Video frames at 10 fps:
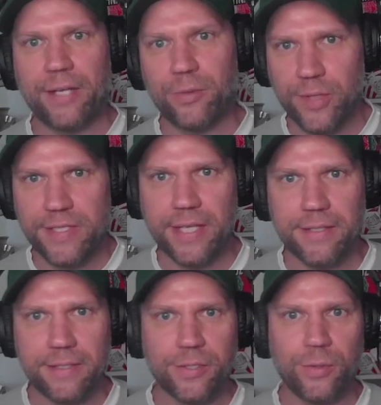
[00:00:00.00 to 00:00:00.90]
all these
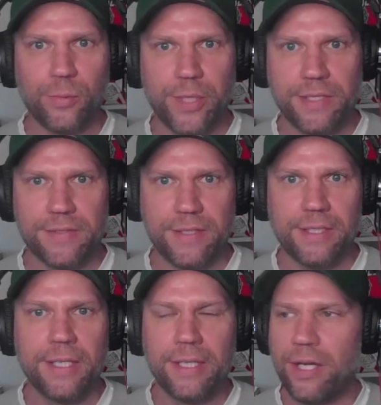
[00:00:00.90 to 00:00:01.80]
other tall wings that
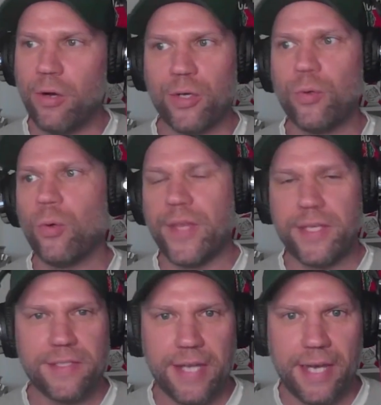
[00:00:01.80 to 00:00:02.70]
are on all
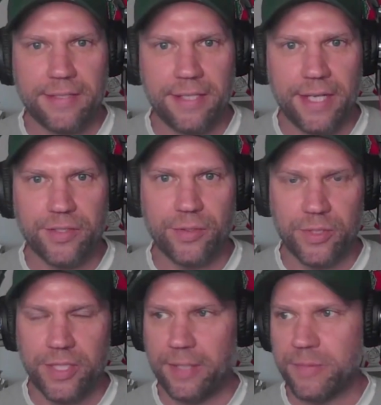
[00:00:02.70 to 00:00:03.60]
these stacked international
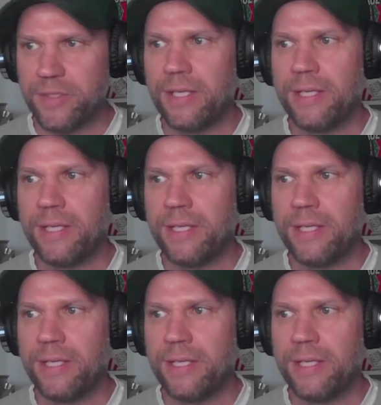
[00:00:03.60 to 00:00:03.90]
teams.